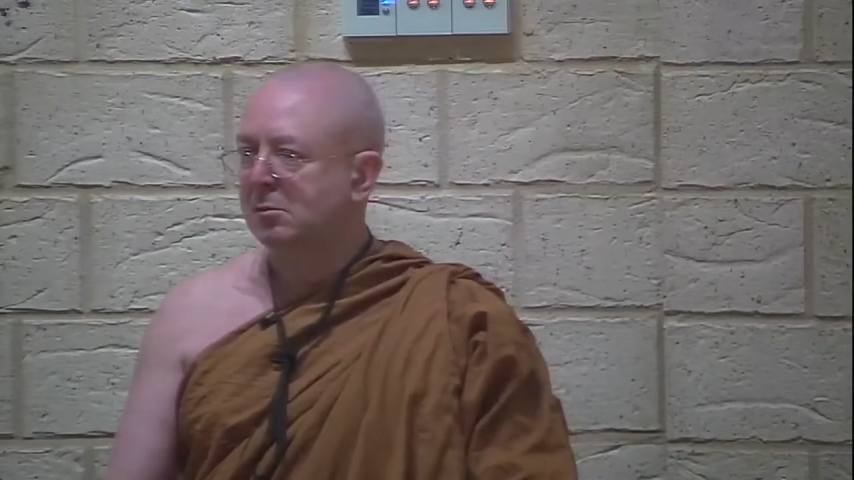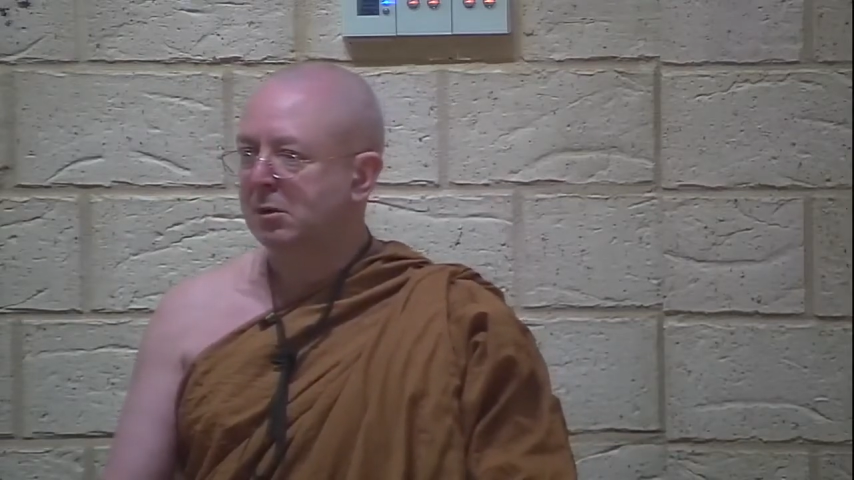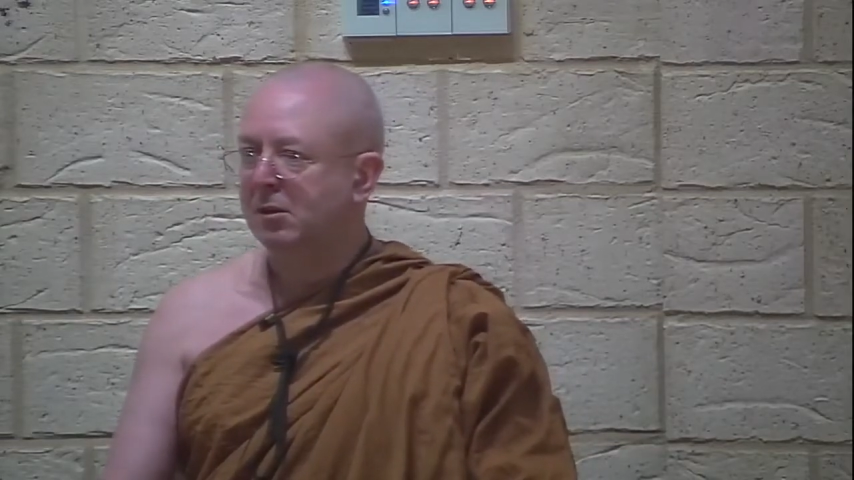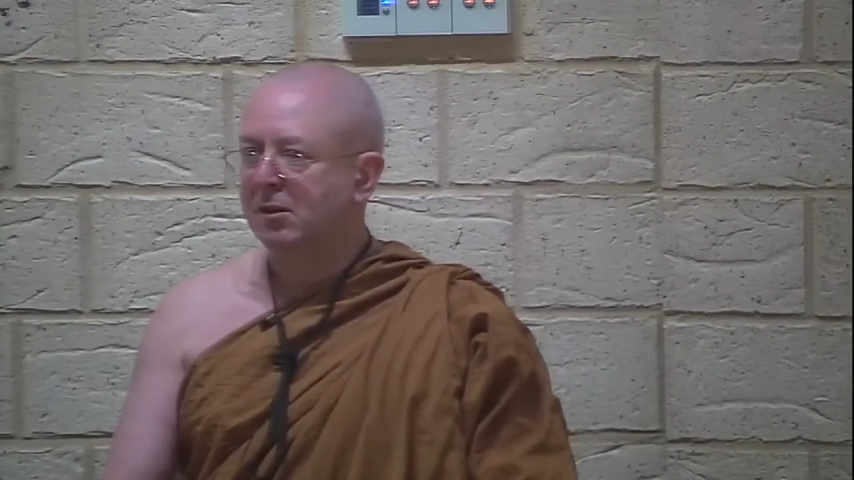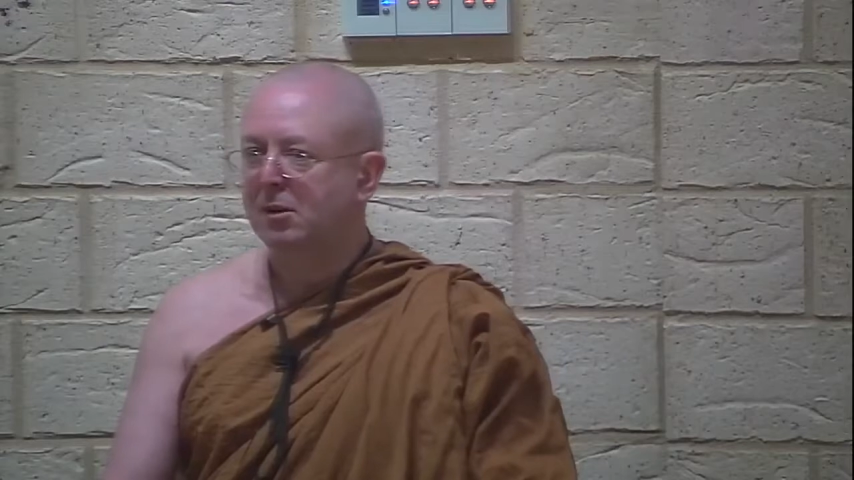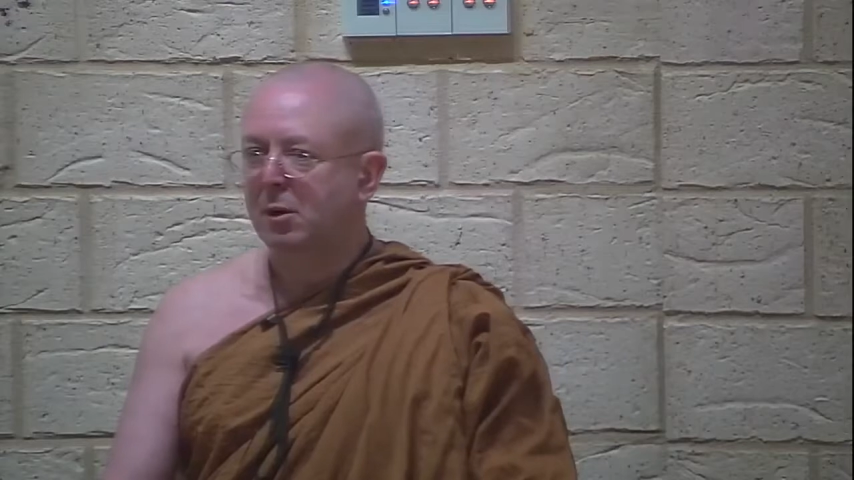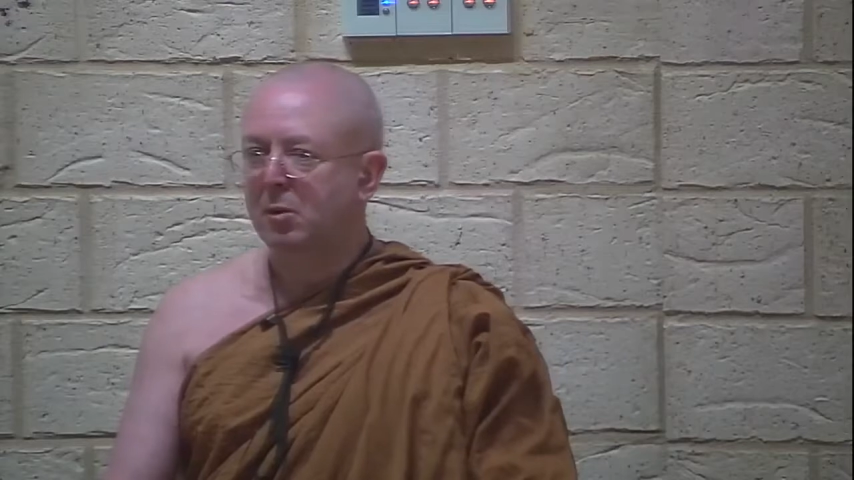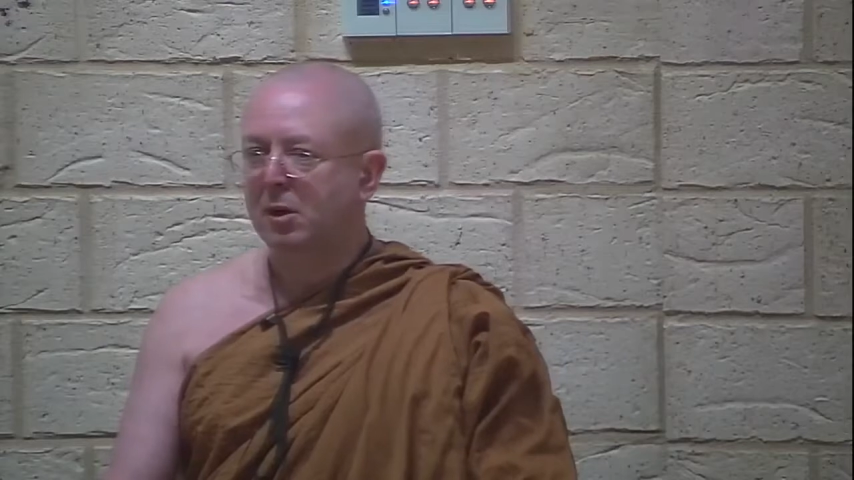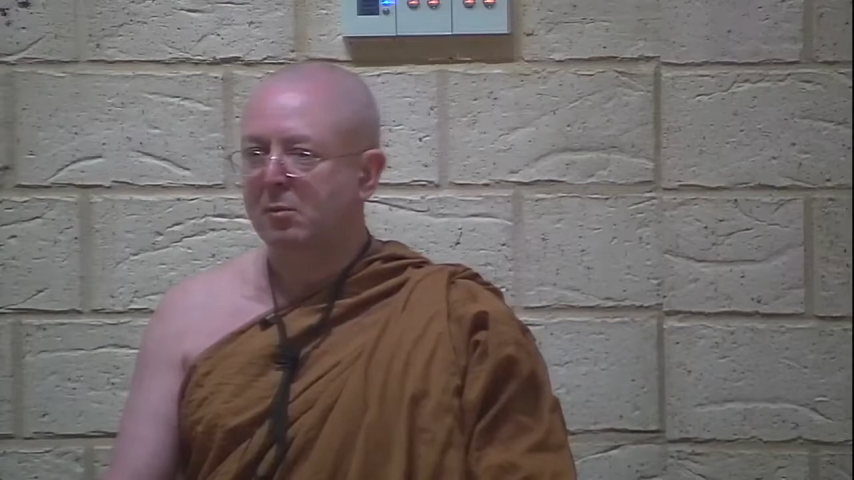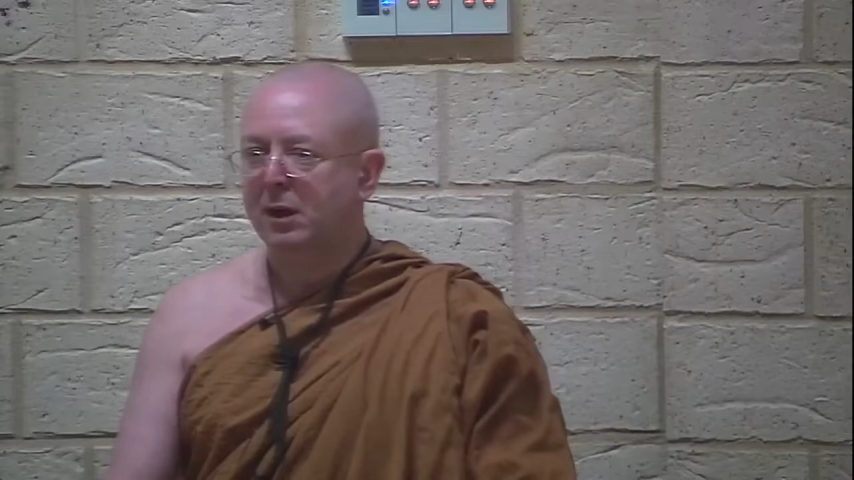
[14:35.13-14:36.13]
but they don't
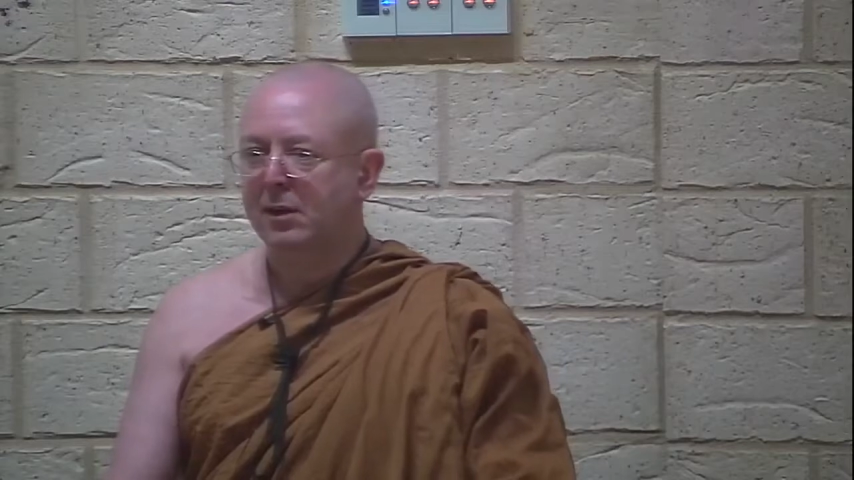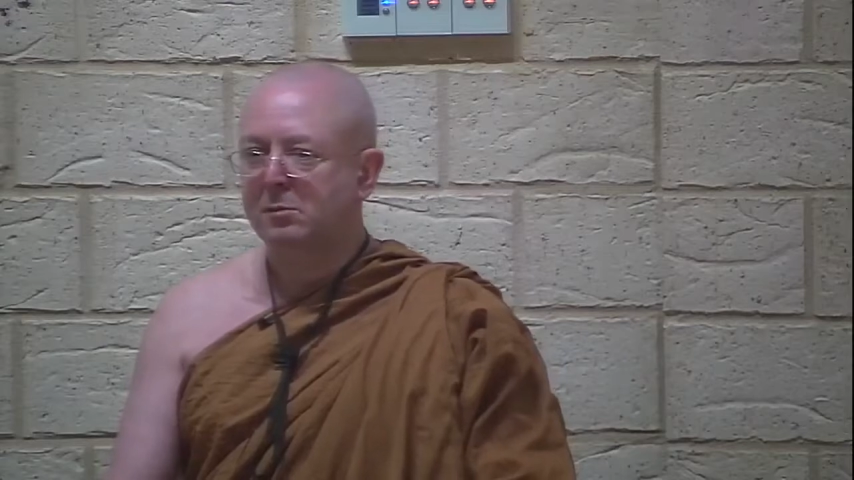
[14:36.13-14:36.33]
want to make